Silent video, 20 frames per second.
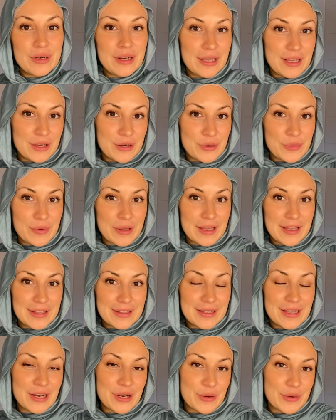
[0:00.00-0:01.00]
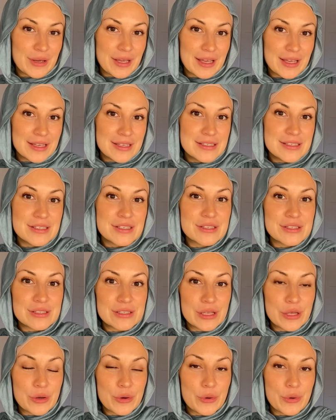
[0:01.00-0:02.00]
alaikum and hello guys.
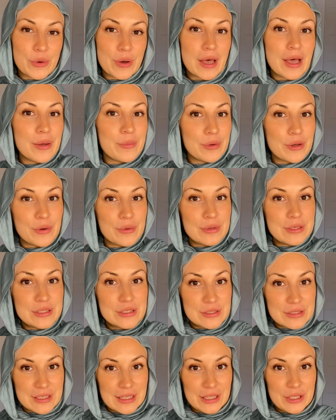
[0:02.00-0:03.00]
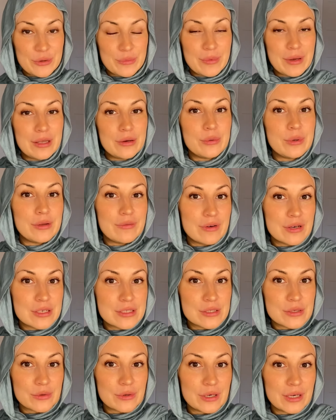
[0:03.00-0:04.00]
So I'm going to tell you my revert
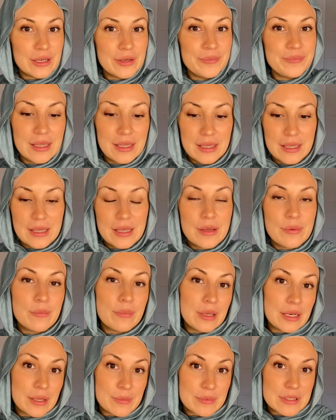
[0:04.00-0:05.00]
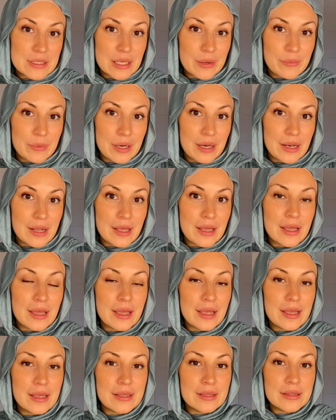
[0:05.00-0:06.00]
story. My name is Camilla
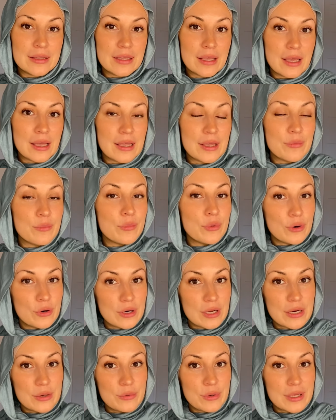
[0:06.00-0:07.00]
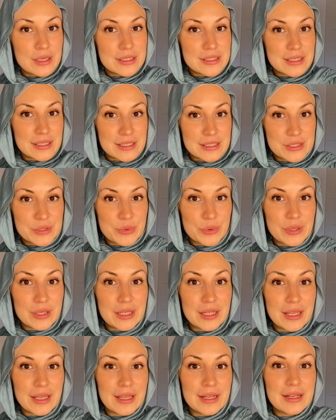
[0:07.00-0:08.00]
and I am born and raised in
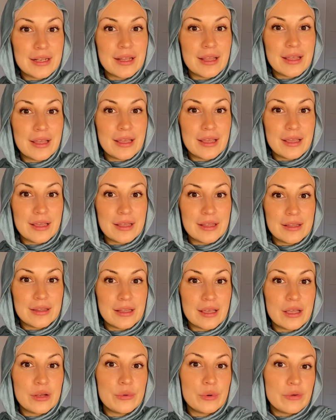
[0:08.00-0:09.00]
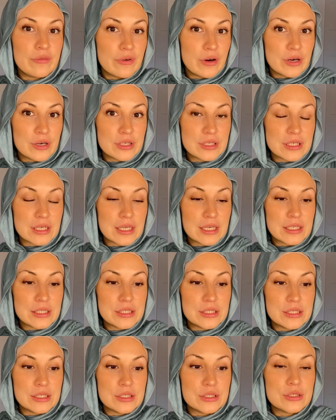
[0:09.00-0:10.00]
Sweden and I reverted
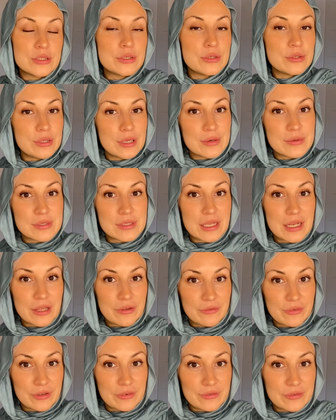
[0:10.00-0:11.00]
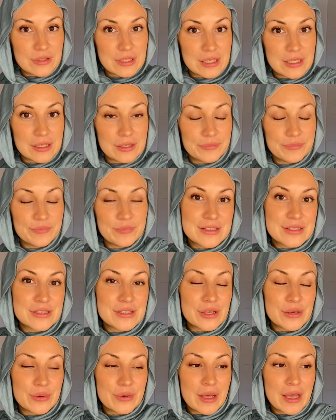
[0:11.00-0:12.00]
2015.
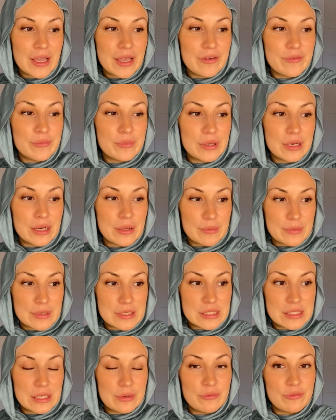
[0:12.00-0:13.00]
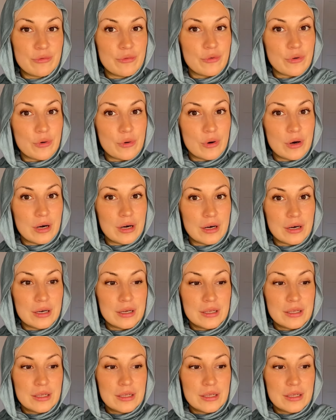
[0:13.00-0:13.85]
So I have been a Muslim for